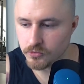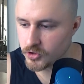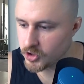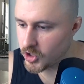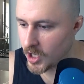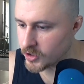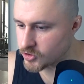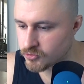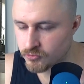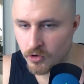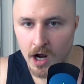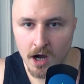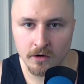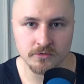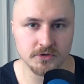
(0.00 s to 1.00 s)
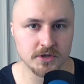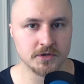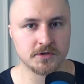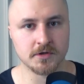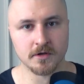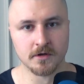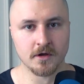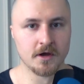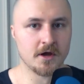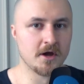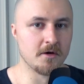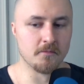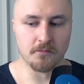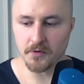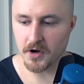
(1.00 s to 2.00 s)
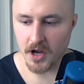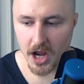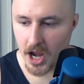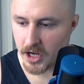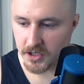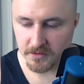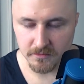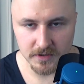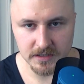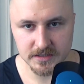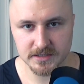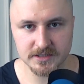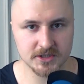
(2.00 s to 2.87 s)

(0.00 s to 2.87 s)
can't round it by any means.